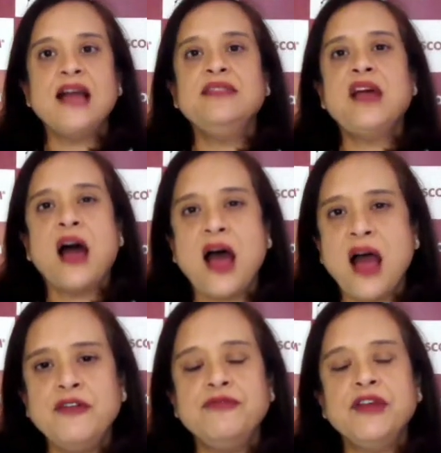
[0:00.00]
At the
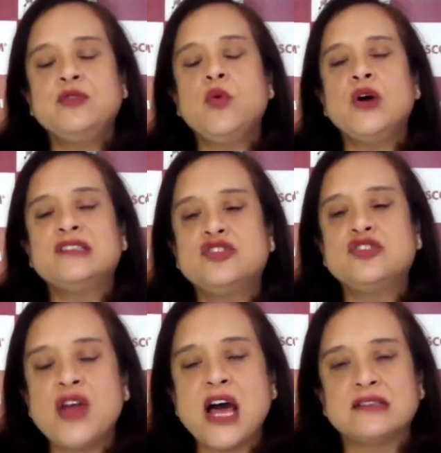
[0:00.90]
heart of it was
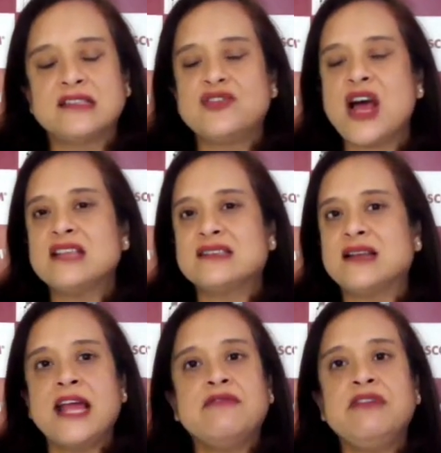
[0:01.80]

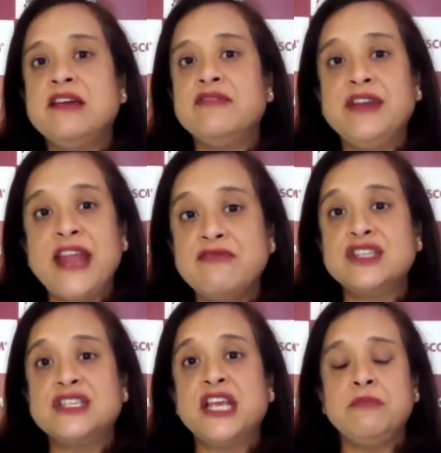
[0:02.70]
trust like we have
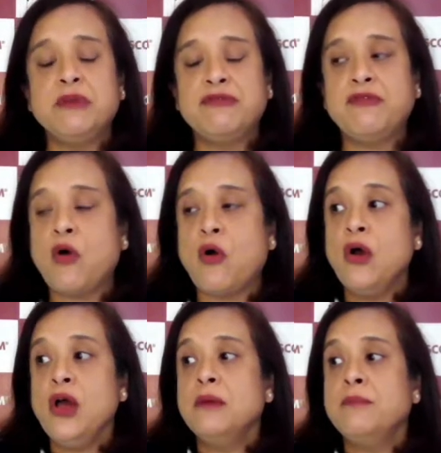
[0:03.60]
never seen
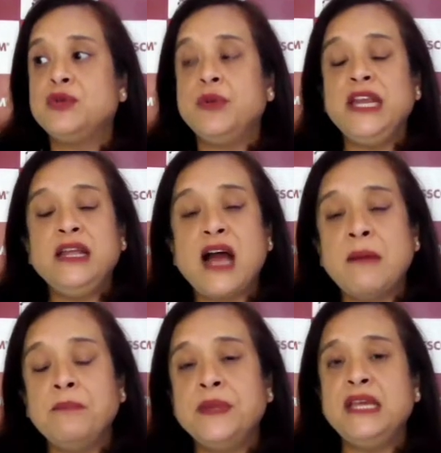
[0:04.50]
before between
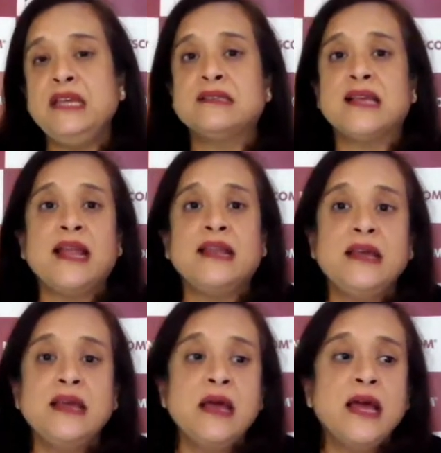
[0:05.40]
companies
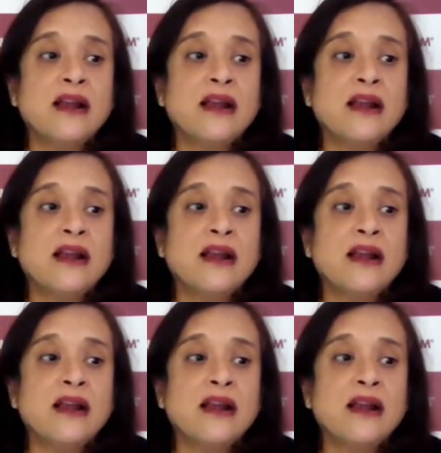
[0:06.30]
and